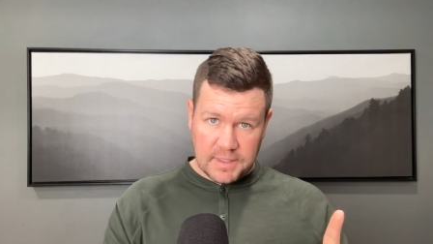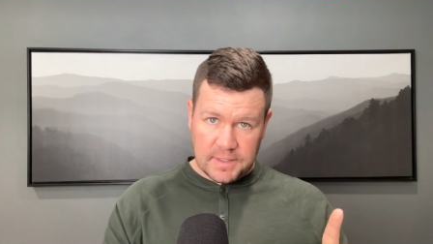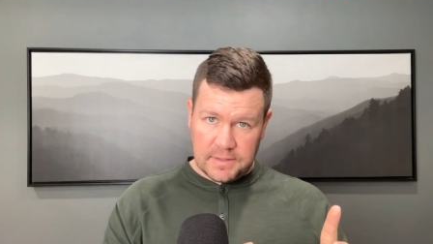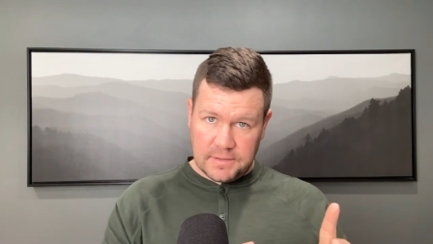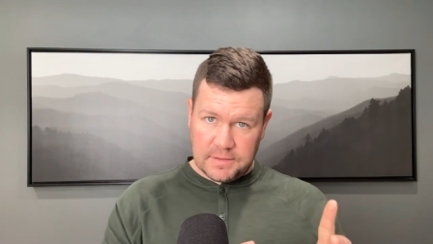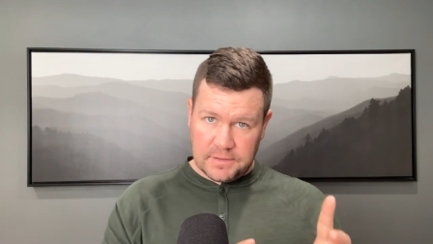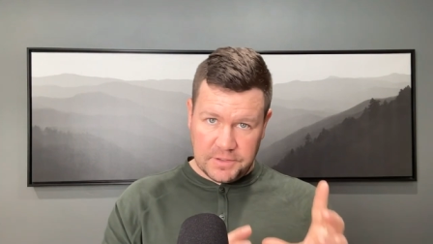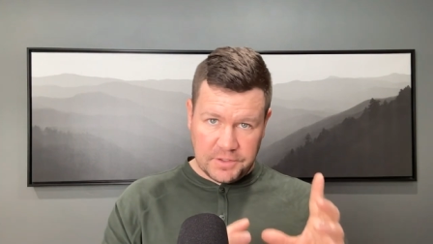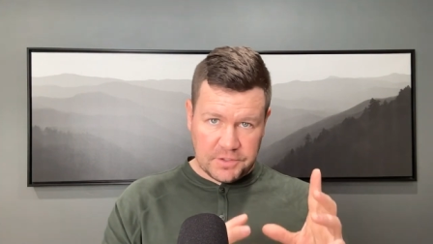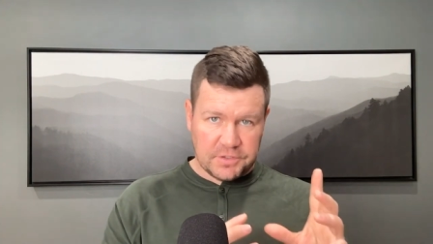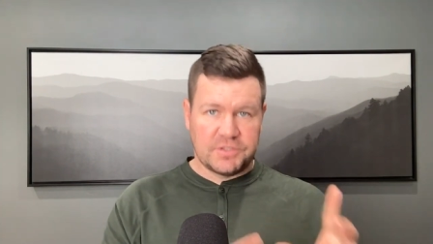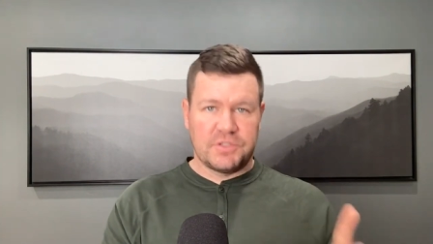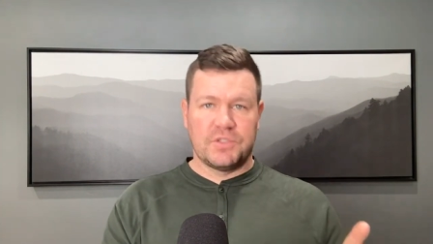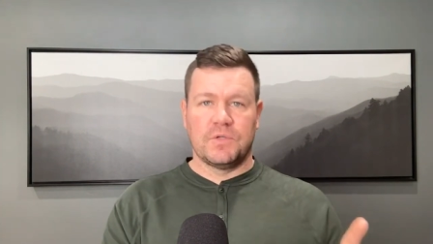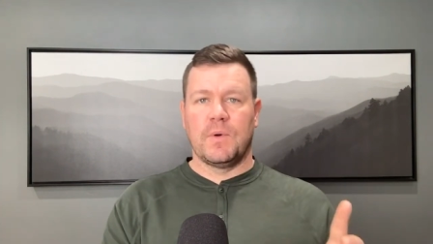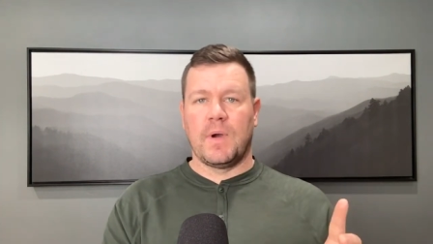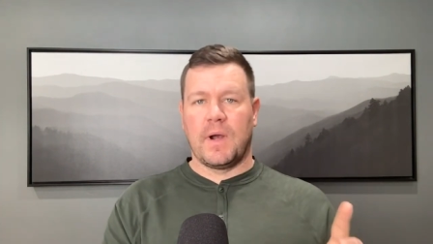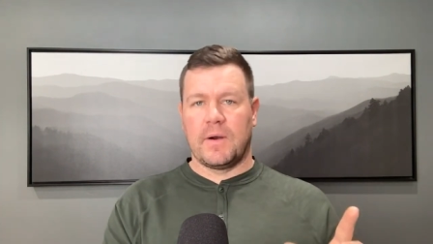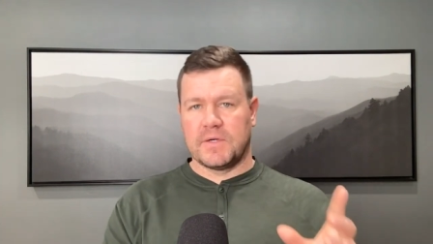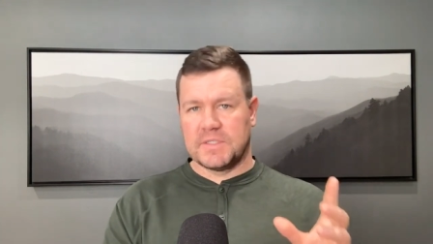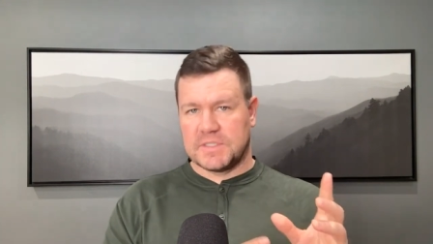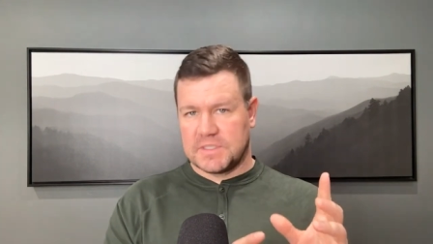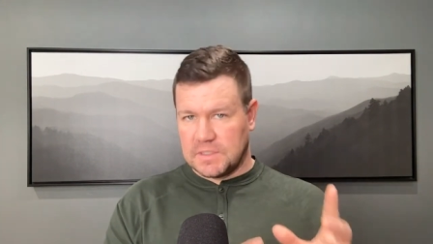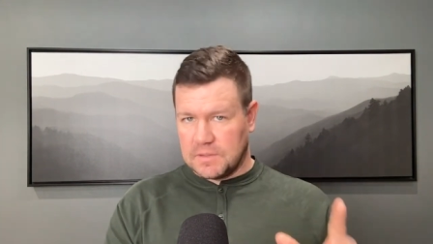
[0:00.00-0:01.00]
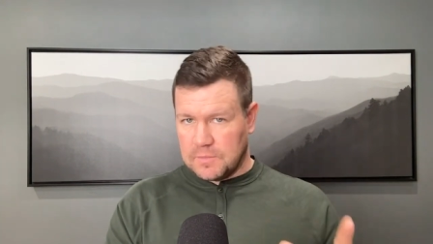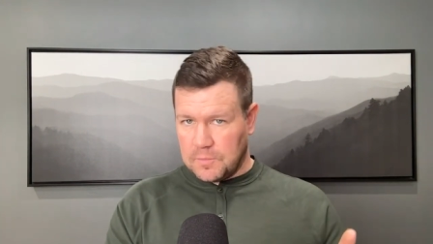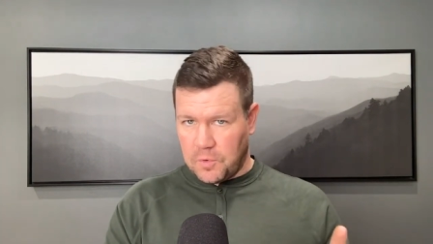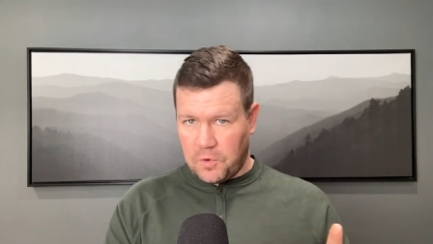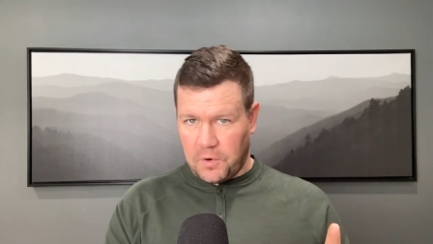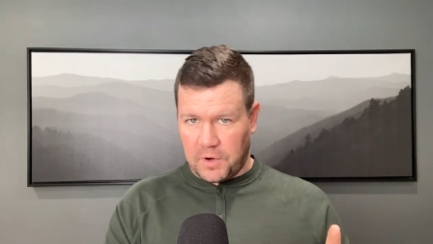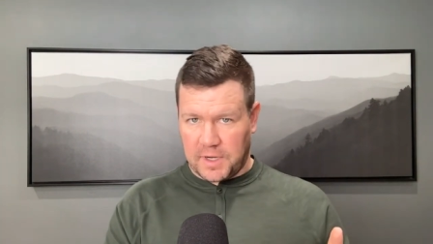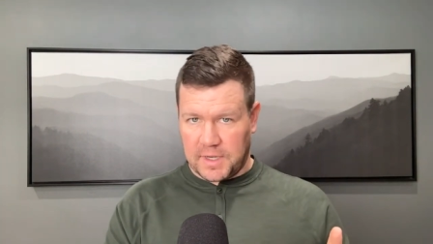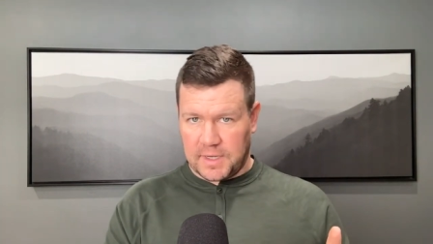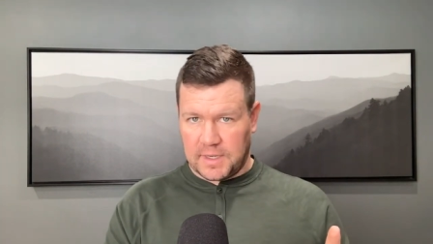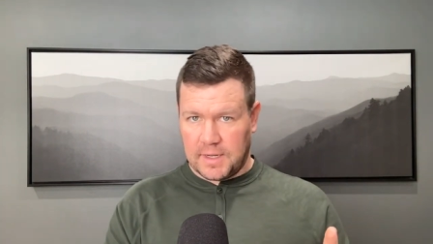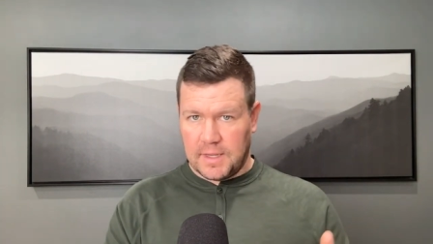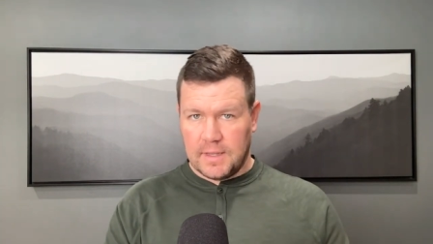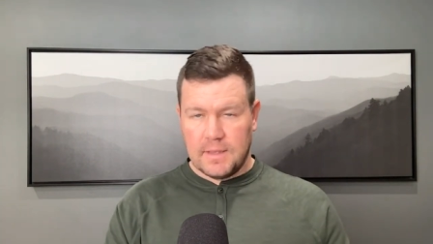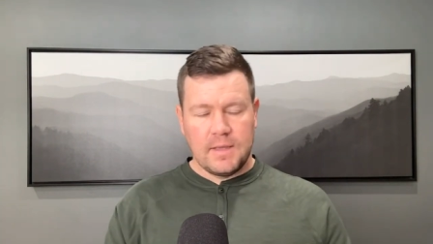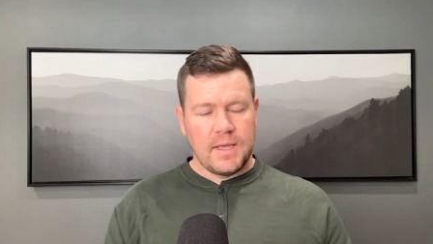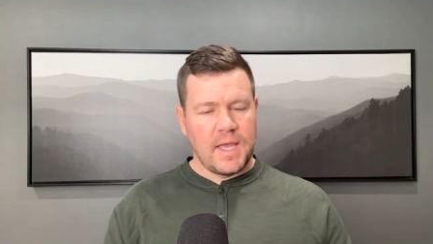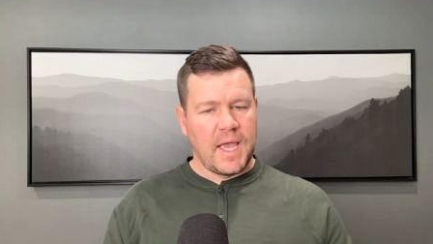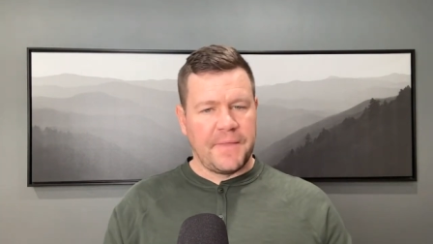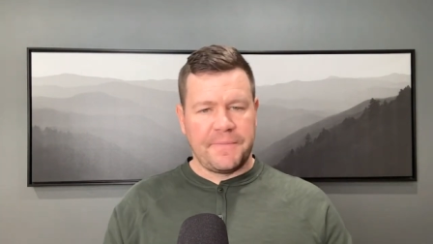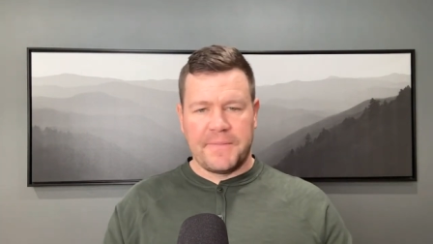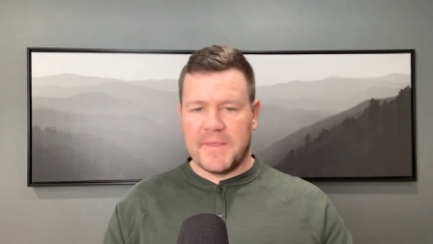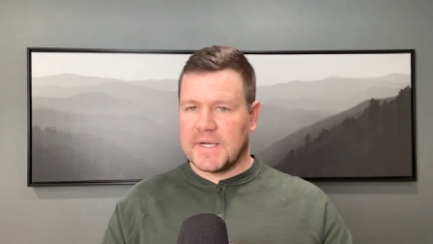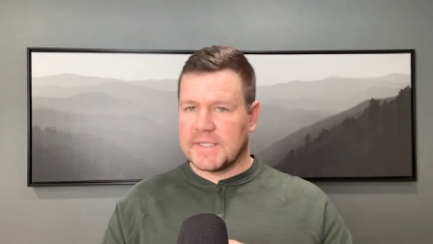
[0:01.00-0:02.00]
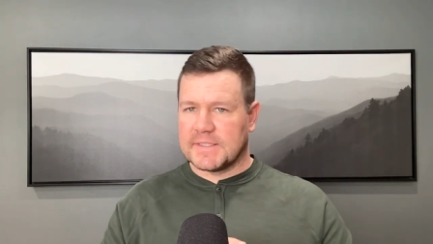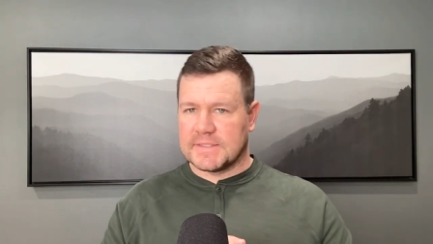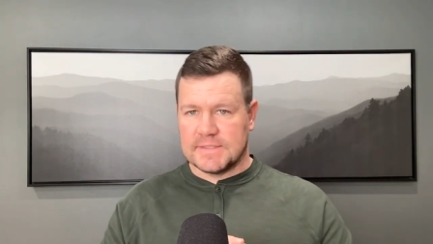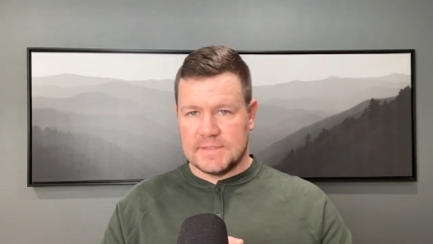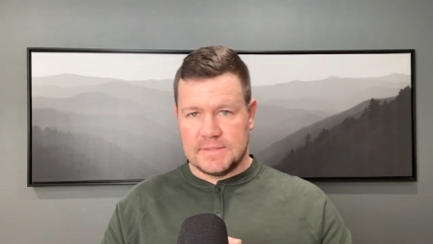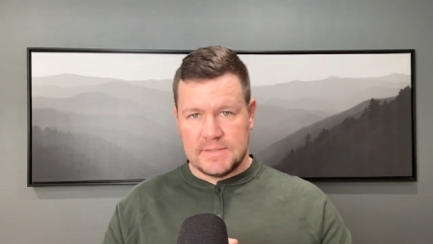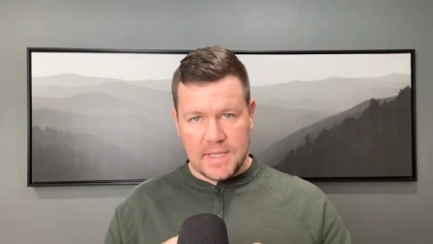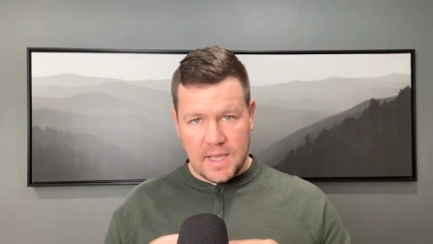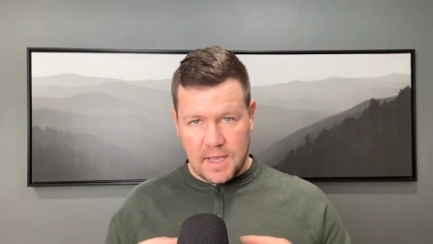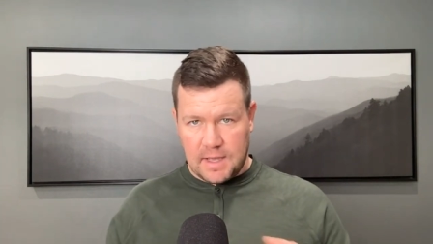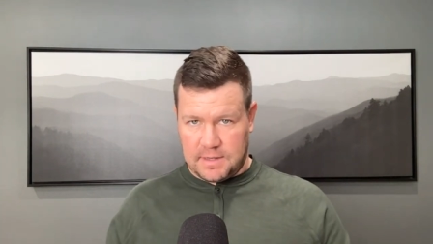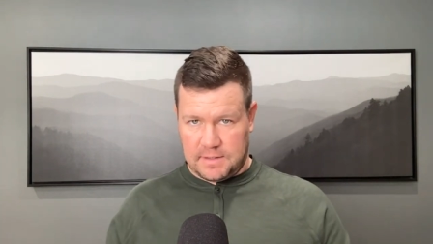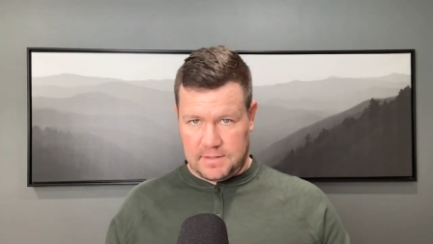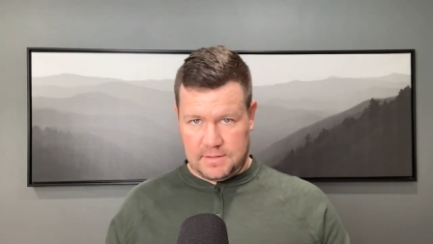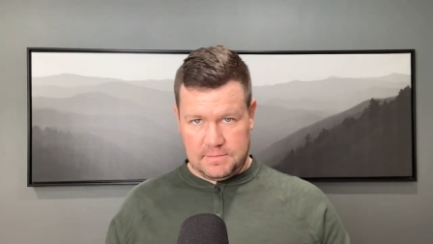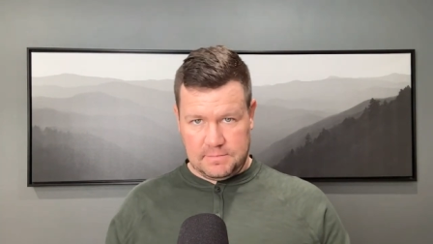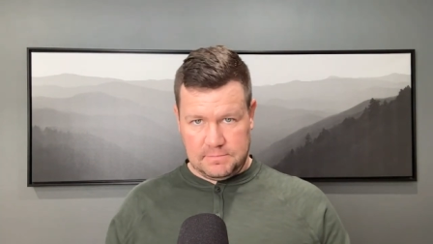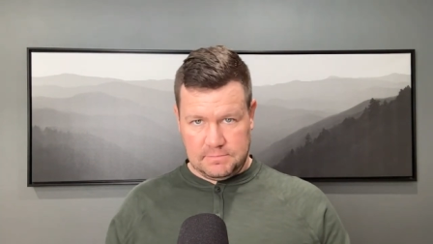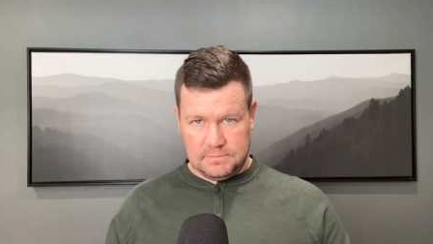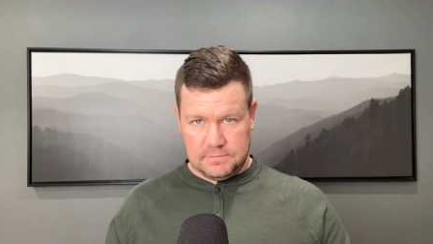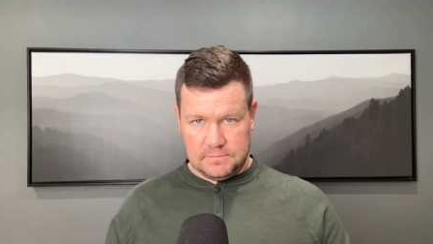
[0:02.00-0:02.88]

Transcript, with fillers: in your two hours in the morning and then it's done.